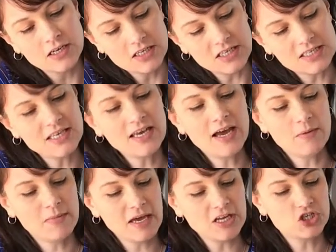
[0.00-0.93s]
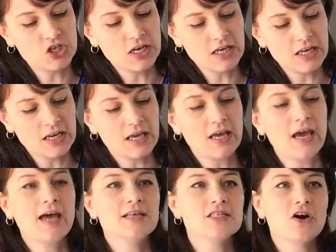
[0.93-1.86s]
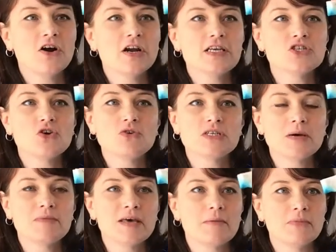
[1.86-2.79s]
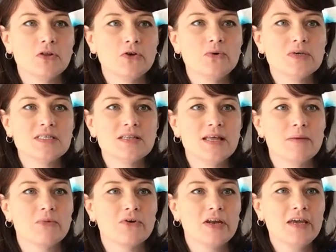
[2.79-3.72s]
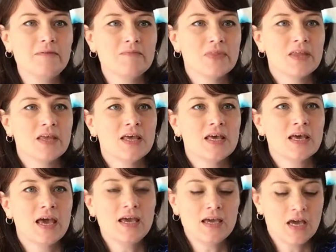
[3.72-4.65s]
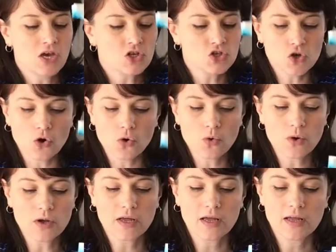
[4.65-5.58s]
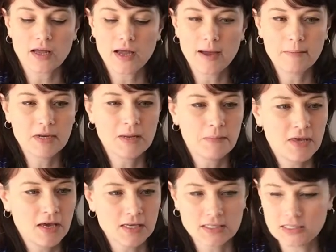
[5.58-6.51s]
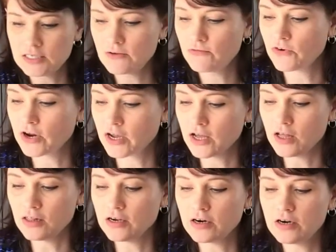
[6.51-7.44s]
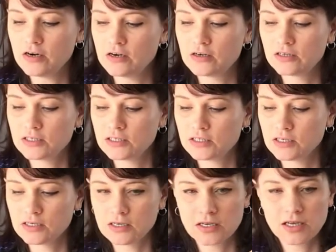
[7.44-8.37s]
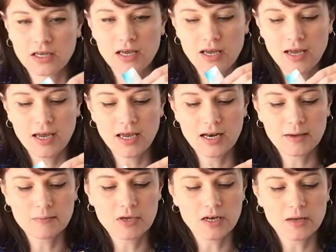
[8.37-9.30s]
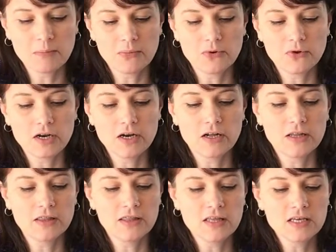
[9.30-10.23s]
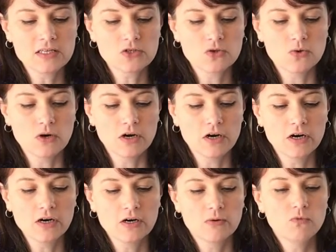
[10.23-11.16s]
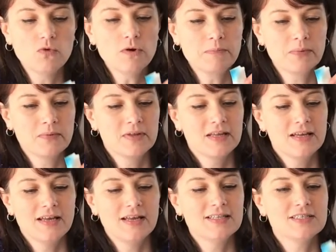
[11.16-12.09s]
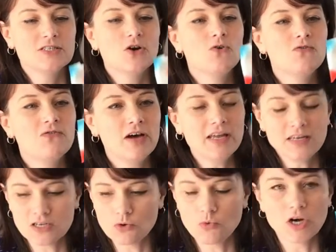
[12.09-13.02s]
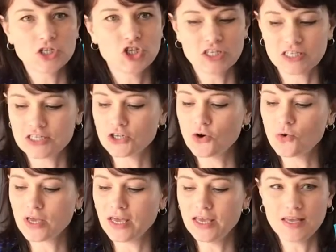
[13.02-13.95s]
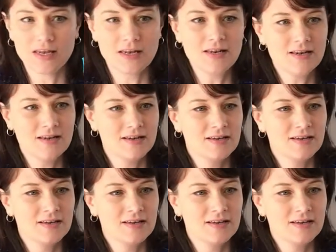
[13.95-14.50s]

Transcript: You see how much it has already soaked up that blue? Isn't that pretty? Okay, so I'm going to pick a different color and I'm going to put it on this corner. Whoop! It's so fun to watch it soak in.